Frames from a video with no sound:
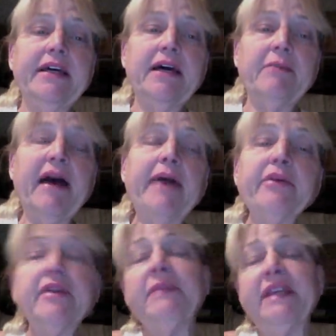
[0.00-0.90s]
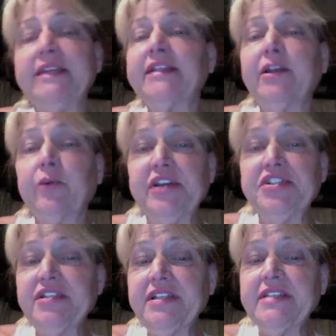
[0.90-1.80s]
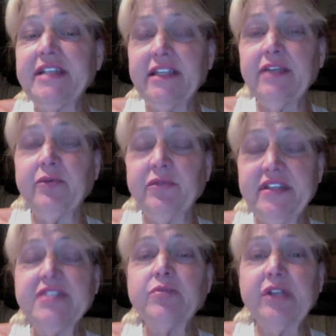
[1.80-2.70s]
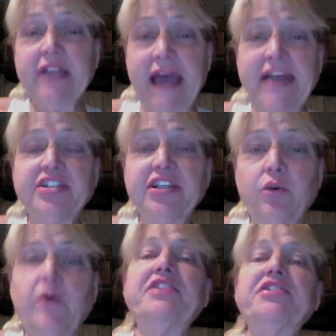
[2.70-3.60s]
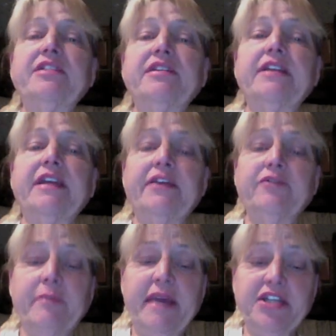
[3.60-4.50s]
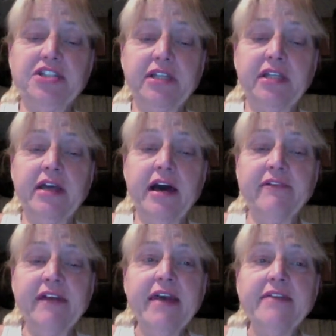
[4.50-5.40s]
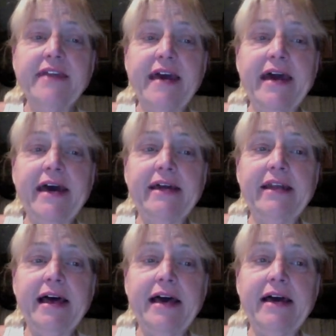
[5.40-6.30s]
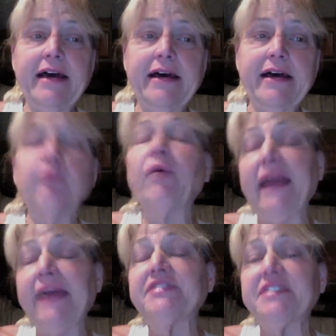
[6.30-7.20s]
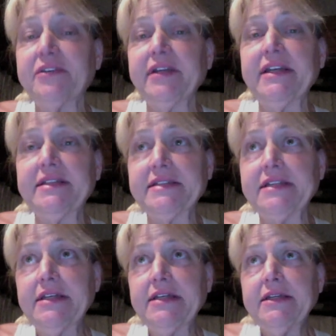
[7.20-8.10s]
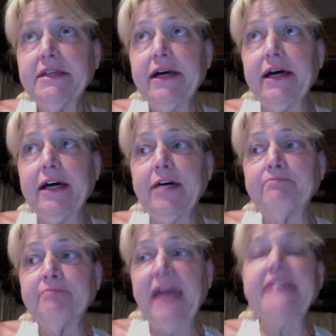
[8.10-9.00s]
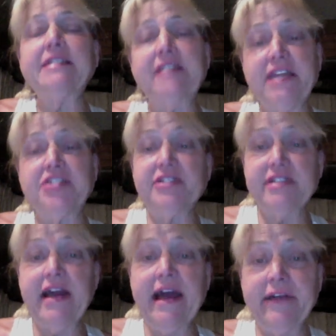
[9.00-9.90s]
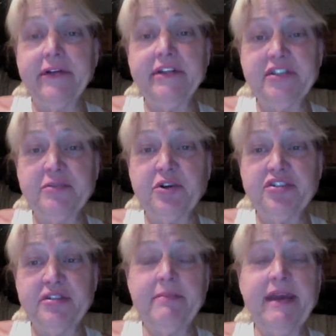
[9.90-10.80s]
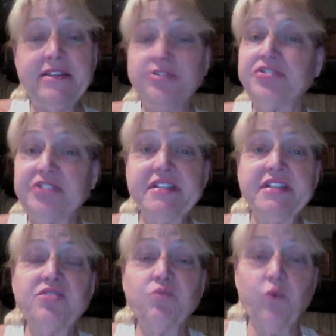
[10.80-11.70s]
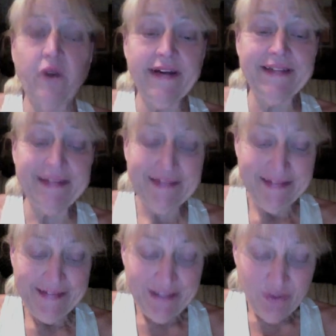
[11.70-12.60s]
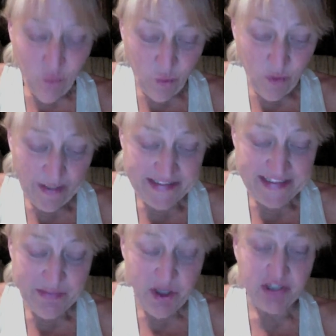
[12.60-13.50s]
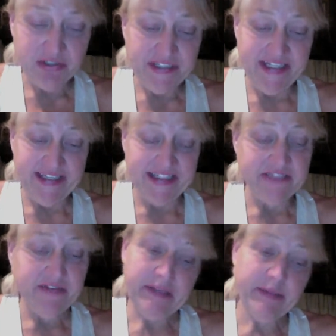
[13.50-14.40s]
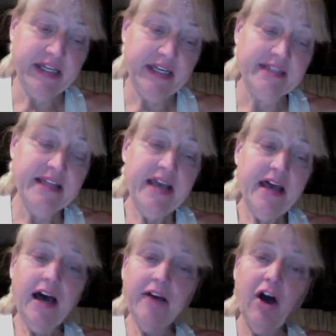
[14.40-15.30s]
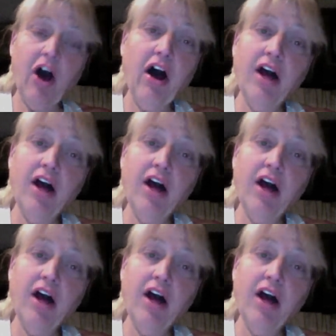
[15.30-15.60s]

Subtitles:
I would immediately question this, and this would actually question the information enough that I'd have serious hesitations in hiring this person based on just this one small critique. And it's funny because of all